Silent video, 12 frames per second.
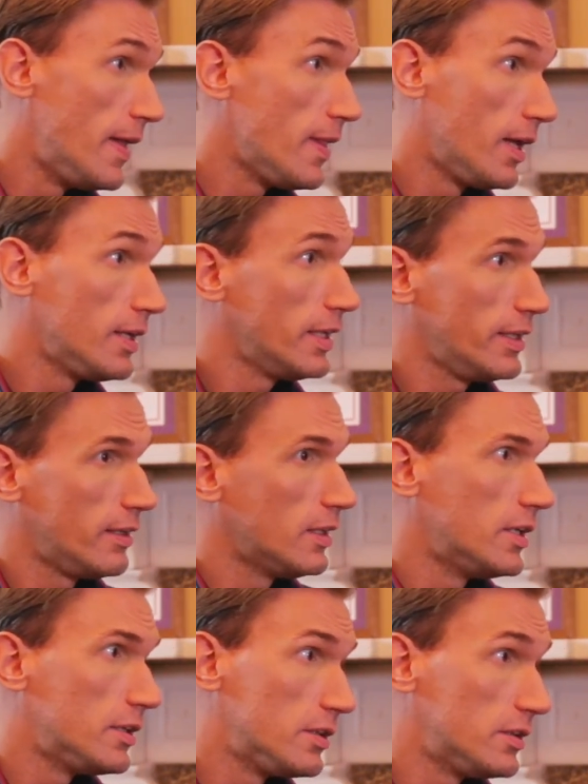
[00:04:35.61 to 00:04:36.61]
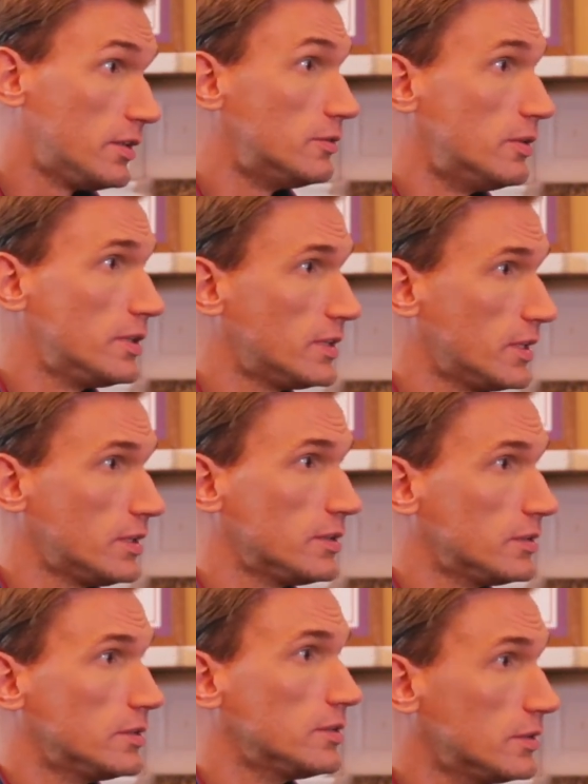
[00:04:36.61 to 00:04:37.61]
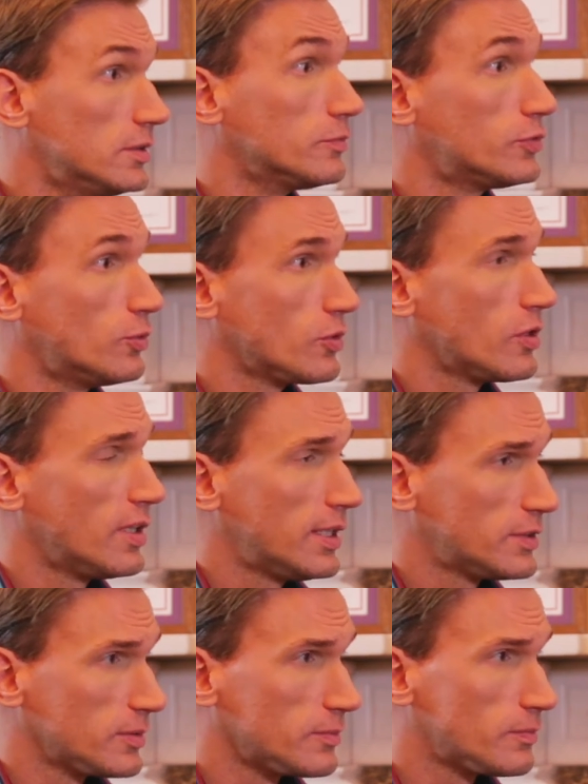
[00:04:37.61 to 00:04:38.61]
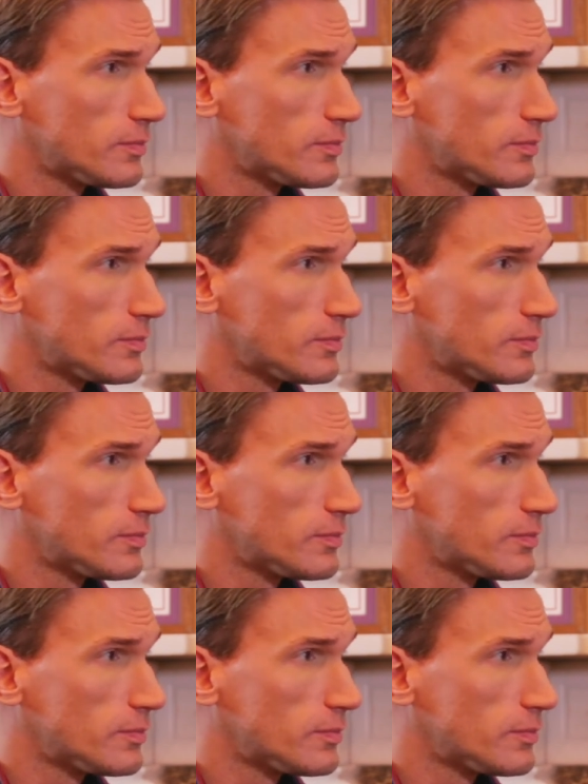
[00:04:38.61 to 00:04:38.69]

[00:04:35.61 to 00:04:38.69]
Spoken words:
And that lady learnt a rather unfortunate lesson.